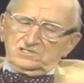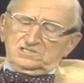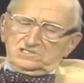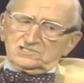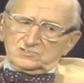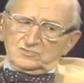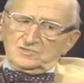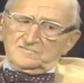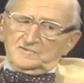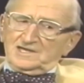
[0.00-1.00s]
he just
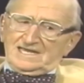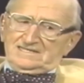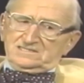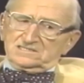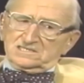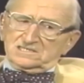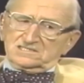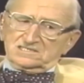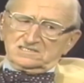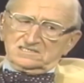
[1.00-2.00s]
took it for granted that
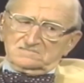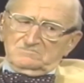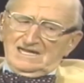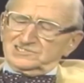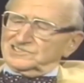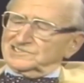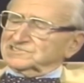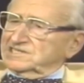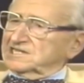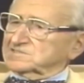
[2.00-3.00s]

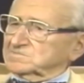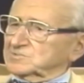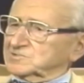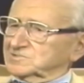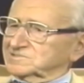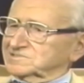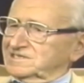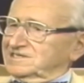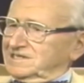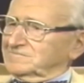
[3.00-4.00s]
Marshall's textbook
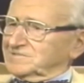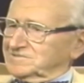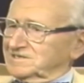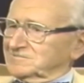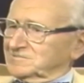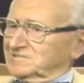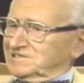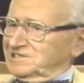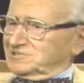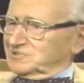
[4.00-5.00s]
contained everything
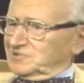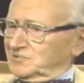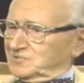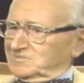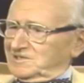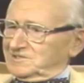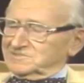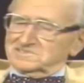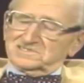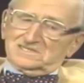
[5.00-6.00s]
one need to know
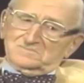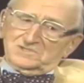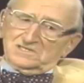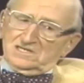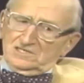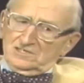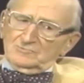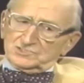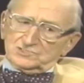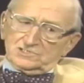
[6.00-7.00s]
about the subject.
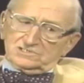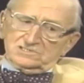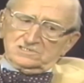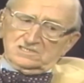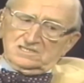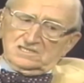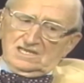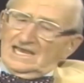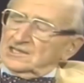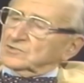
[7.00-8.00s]
There was a certain
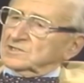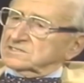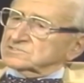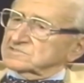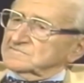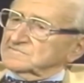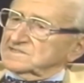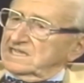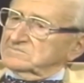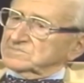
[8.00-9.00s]
arrogance of
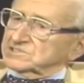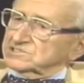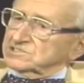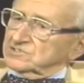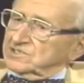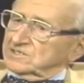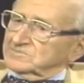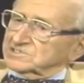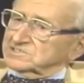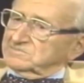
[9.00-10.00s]
Cambridge
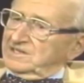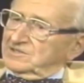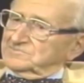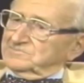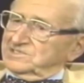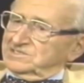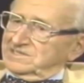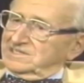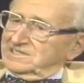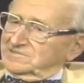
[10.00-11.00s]
economics about. I mean,
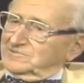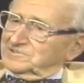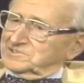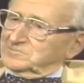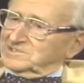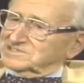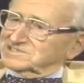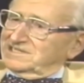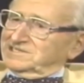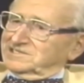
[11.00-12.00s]
they thought they were the
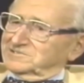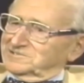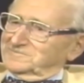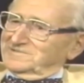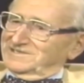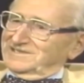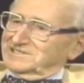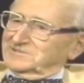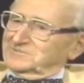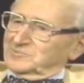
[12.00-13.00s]
center of
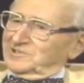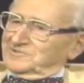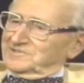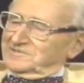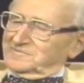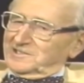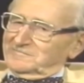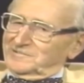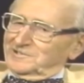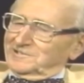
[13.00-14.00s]
the world, and if you
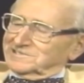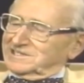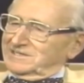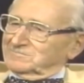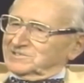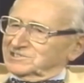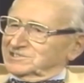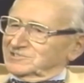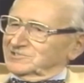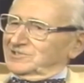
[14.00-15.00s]
have learned
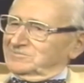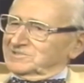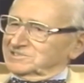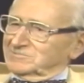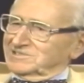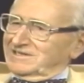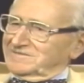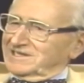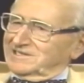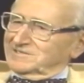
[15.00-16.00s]
Cambridge economics, there's
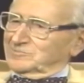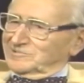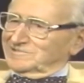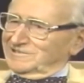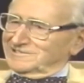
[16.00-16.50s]
nothing else worth